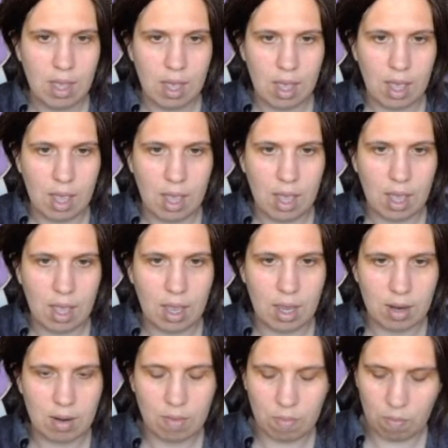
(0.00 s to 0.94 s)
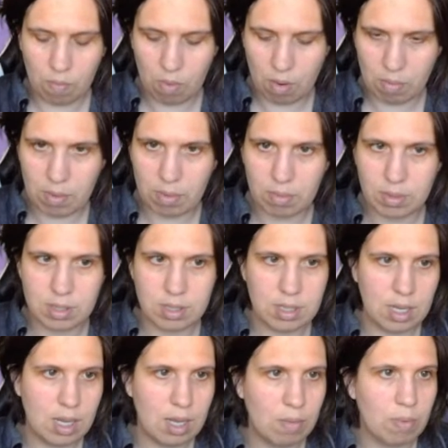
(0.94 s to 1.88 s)
And what we will
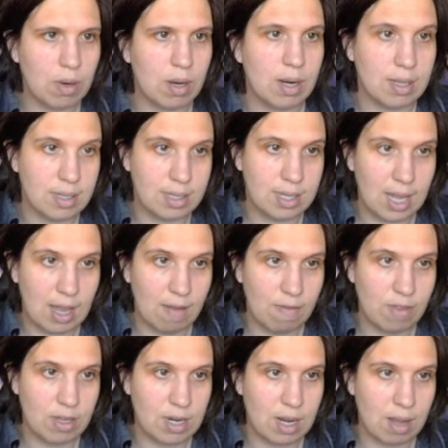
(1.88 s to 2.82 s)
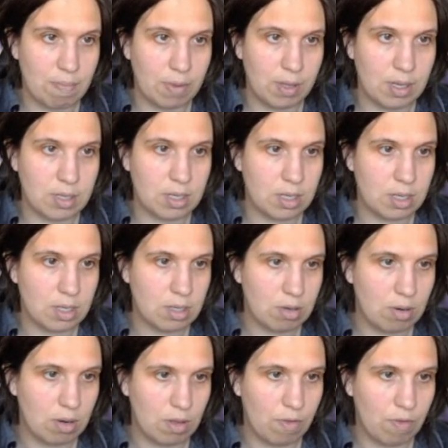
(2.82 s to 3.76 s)
see, we're gonna save the template,
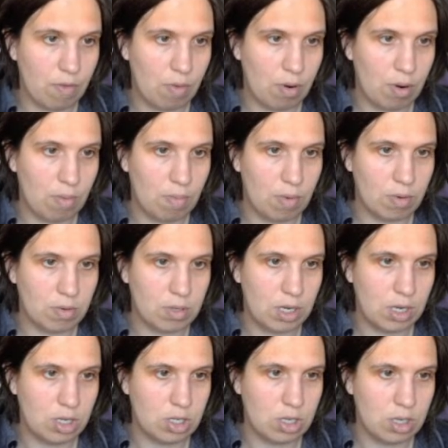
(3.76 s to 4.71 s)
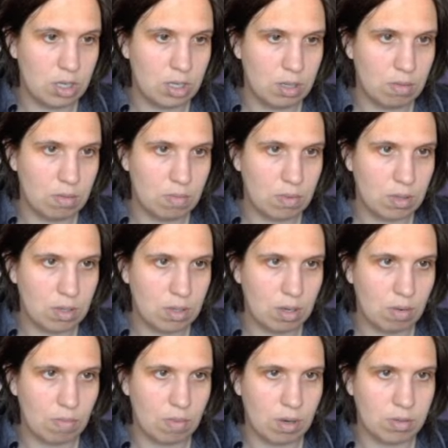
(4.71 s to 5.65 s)
transform, rotation,
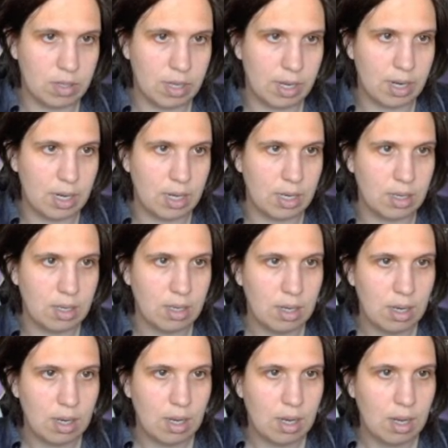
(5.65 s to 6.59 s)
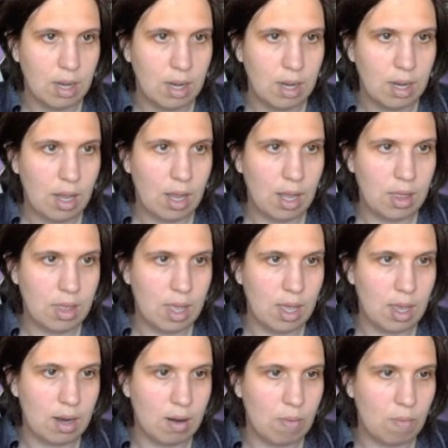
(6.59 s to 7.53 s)
don't rotate it. And
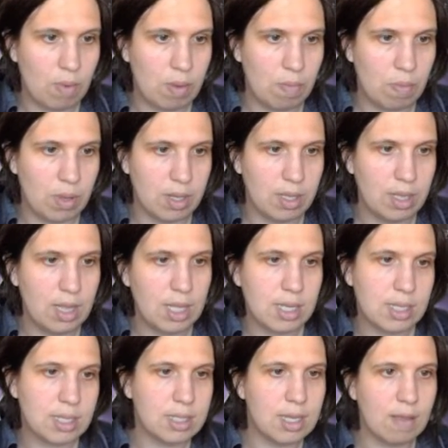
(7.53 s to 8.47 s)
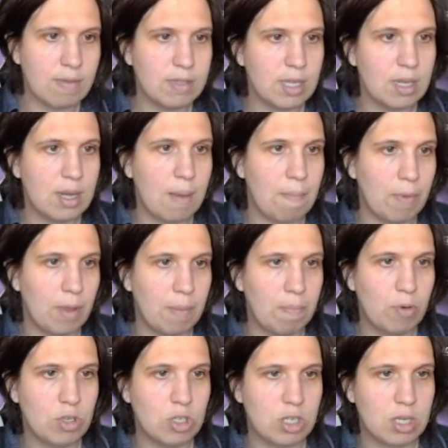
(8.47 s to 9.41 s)
then we will save the template,
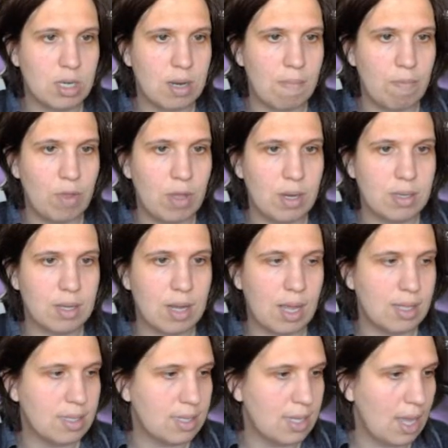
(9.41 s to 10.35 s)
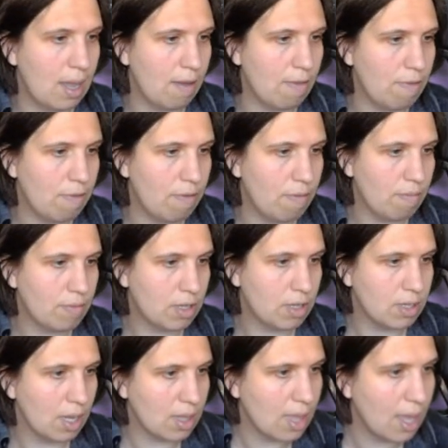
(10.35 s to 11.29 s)
push the template and save
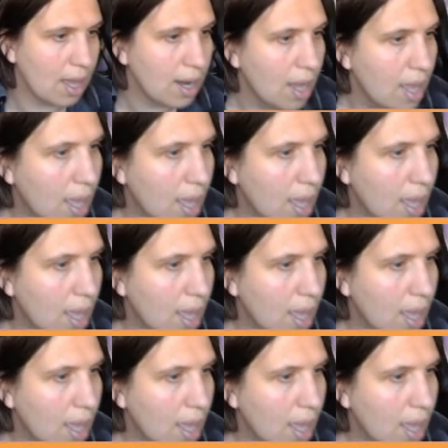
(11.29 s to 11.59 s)
just like that.